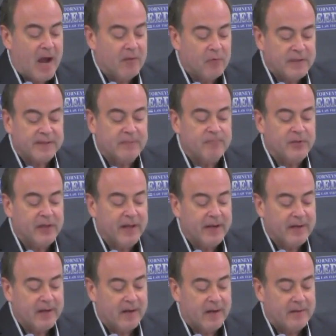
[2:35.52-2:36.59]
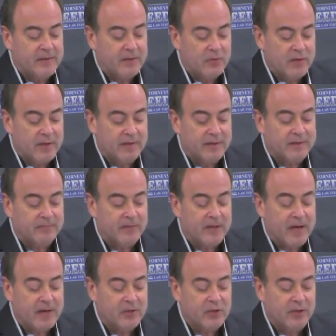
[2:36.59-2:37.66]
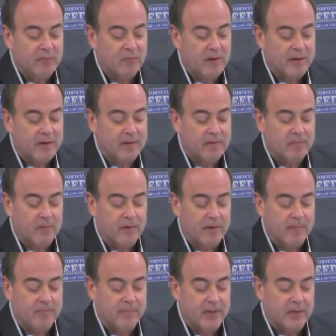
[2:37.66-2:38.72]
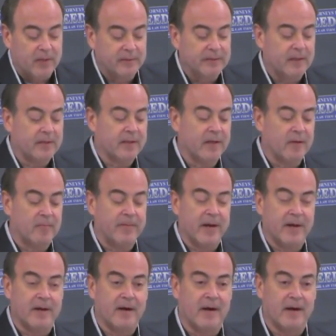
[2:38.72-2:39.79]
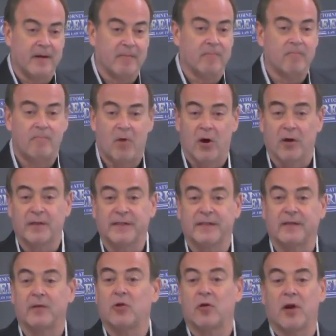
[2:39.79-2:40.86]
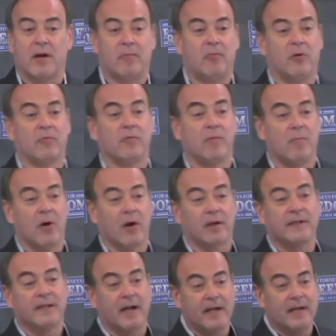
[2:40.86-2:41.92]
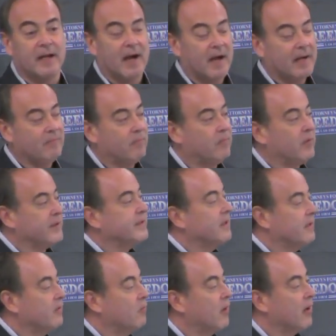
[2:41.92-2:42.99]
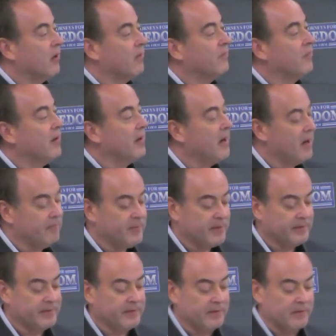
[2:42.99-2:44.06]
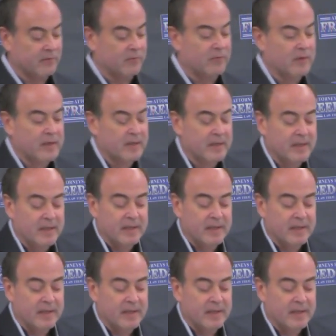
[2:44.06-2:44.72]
I wasn't planning on doing this, but I actually want to build a little bit on Mark's incredible remarks. I was unaware of what happened to